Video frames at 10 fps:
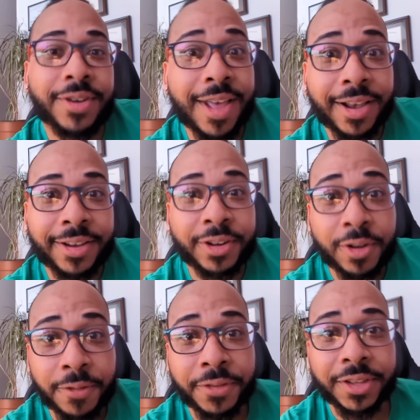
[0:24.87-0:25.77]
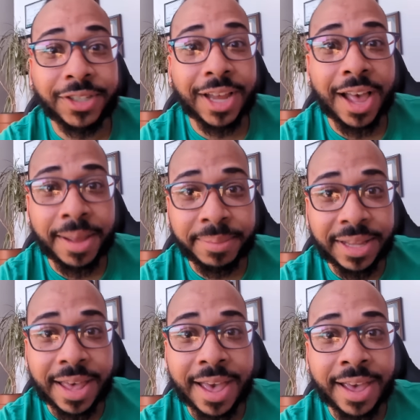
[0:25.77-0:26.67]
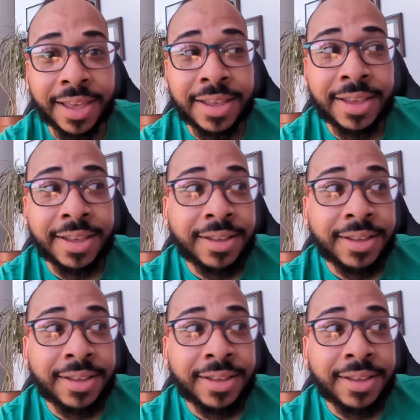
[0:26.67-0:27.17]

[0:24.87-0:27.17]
You're not gonna go for the jobs that